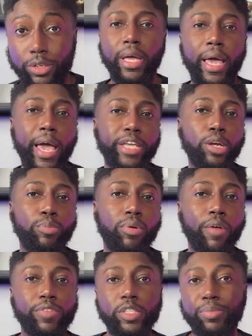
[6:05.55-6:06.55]
And your
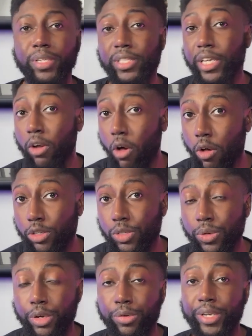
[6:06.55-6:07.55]
profit splits can also
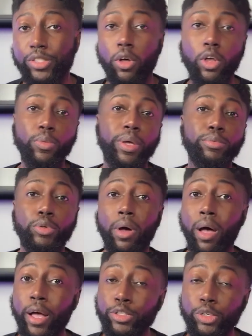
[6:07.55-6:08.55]
increase all the way up to
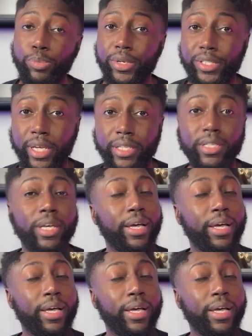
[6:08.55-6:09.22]
100%,